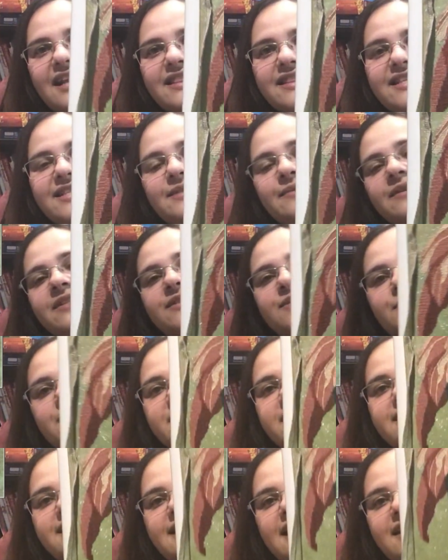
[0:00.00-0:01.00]
This one is
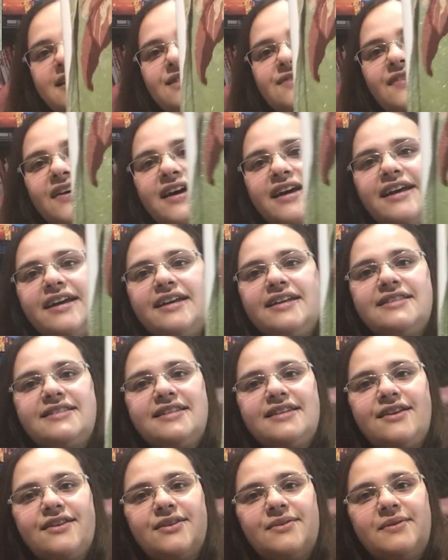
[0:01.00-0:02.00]
really satisfying. It's
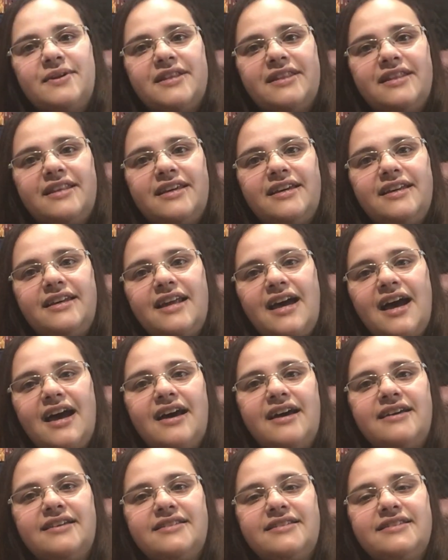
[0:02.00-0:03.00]
another one that
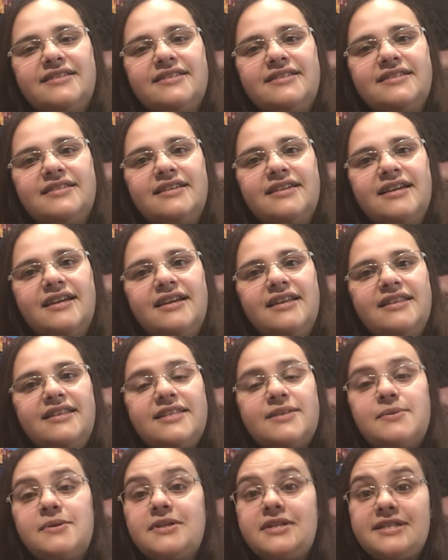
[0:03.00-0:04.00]
has...
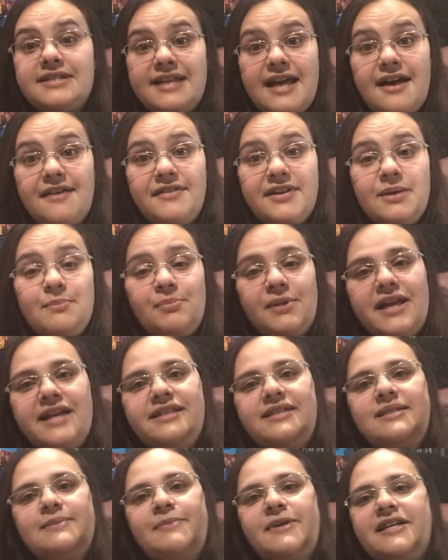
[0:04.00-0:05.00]
This one doesn't have any
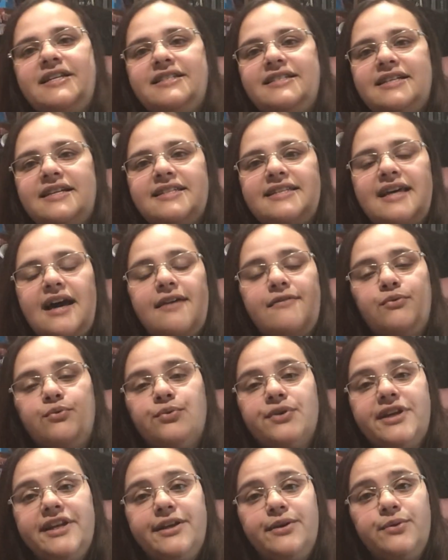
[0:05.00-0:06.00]
blends, but it does have
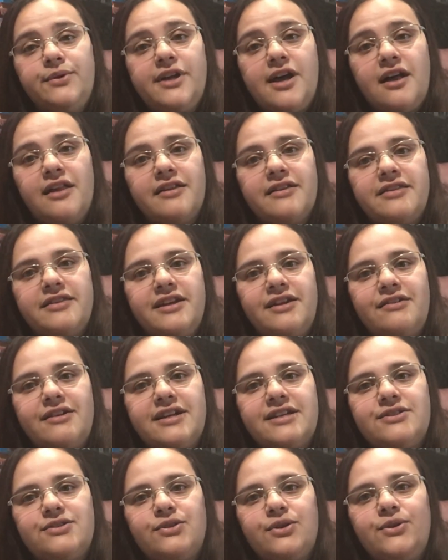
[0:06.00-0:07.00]
really good color
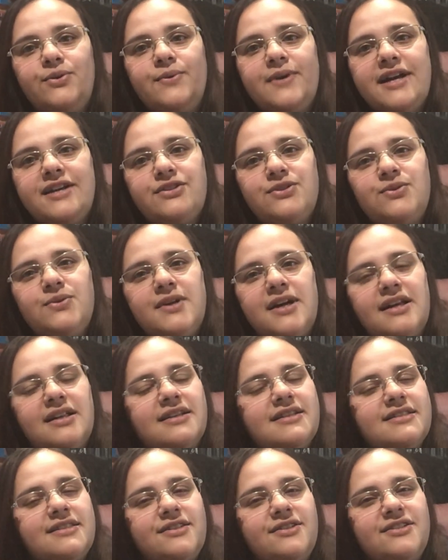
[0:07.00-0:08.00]
theory. So you'll get 2
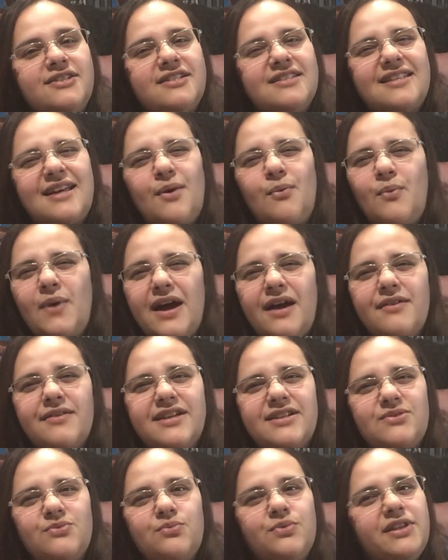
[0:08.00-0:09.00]
colors and you're just like, wow,
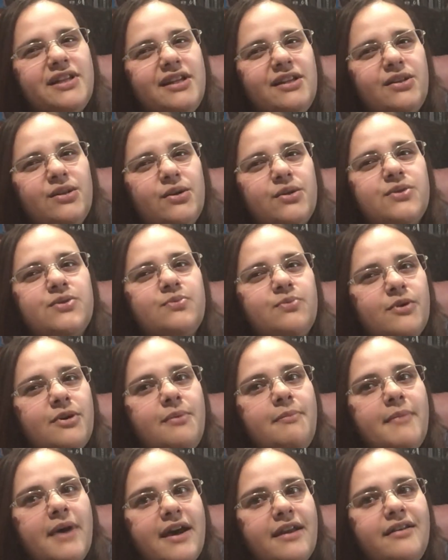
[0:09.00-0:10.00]
that's really close. Would it
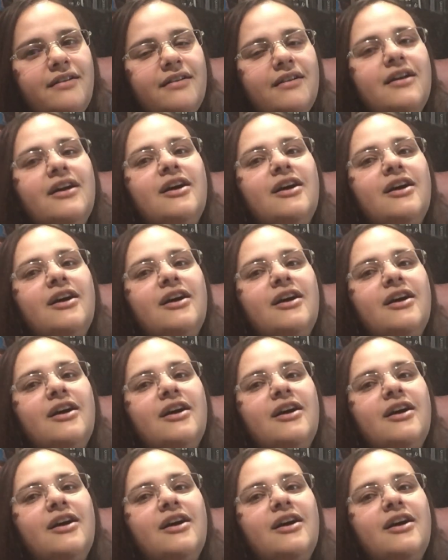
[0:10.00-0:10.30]
matter?